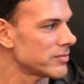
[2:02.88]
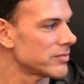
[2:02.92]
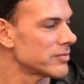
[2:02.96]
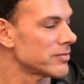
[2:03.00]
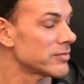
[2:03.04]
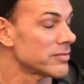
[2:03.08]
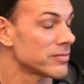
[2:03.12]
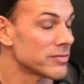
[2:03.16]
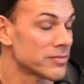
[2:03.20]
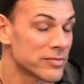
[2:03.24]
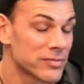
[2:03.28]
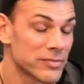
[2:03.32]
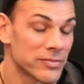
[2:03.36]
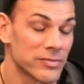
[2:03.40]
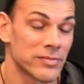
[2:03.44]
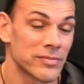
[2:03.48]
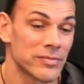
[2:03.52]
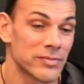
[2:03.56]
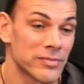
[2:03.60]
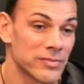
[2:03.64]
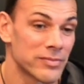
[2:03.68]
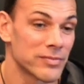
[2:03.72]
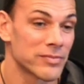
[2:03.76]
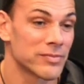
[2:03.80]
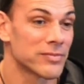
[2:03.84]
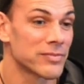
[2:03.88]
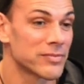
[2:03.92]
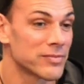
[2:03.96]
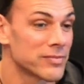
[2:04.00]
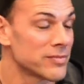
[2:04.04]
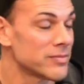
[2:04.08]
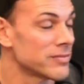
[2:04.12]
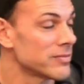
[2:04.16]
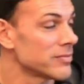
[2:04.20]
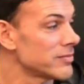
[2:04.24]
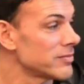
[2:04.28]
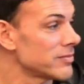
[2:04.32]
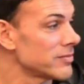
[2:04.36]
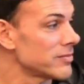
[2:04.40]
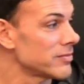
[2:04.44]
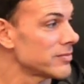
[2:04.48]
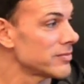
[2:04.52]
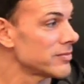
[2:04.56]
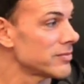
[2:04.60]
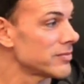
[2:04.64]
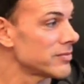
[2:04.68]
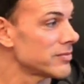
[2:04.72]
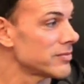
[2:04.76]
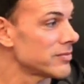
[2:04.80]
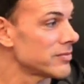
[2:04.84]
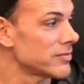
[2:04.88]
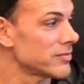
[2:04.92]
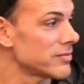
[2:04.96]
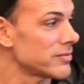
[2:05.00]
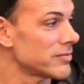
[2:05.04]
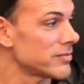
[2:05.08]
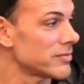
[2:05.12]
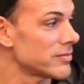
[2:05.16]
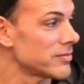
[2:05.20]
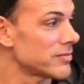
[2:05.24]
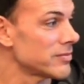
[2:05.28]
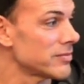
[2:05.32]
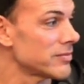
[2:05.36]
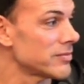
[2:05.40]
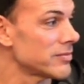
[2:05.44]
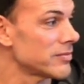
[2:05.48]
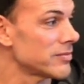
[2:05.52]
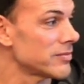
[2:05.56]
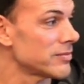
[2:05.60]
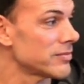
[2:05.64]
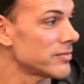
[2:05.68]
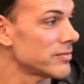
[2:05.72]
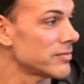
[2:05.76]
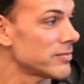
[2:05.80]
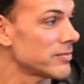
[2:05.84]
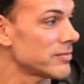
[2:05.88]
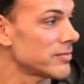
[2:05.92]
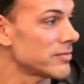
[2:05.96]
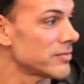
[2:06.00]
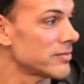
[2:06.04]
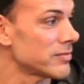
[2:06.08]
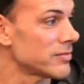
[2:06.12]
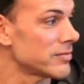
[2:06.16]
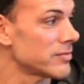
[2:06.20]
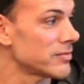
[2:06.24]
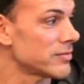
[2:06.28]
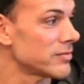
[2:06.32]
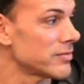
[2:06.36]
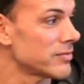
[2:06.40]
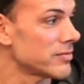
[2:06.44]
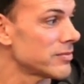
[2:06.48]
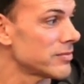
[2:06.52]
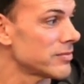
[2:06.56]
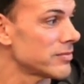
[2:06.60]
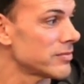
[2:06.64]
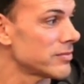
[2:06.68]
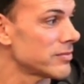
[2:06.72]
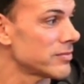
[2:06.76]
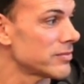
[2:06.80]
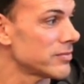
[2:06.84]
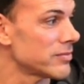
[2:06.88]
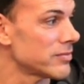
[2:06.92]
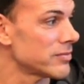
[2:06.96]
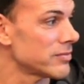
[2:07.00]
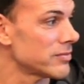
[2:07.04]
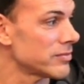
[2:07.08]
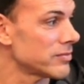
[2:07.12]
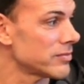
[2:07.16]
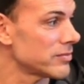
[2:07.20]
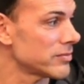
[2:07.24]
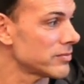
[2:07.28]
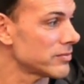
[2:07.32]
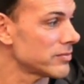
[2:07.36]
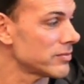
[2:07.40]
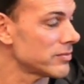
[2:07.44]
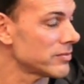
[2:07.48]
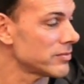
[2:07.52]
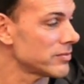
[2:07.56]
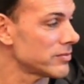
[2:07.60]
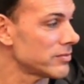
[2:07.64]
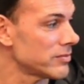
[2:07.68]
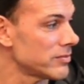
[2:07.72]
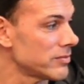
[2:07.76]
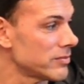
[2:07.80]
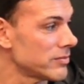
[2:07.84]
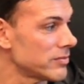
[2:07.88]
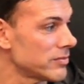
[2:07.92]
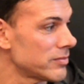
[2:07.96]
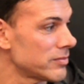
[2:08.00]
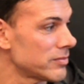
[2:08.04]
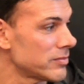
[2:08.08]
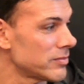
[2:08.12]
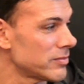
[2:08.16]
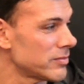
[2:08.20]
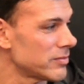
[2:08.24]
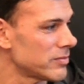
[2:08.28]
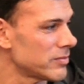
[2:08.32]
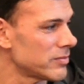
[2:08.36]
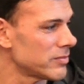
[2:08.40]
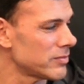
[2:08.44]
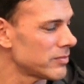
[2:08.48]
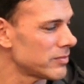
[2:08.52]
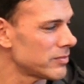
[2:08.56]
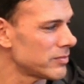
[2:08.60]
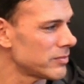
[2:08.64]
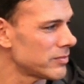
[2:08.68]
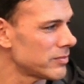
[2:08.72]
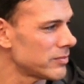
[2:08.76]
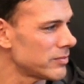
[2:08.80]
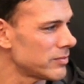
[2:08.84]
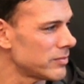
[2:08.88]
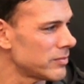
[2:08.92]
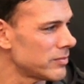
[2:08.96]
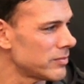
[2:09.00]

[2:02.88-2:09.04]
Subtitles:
This person isn't speaking.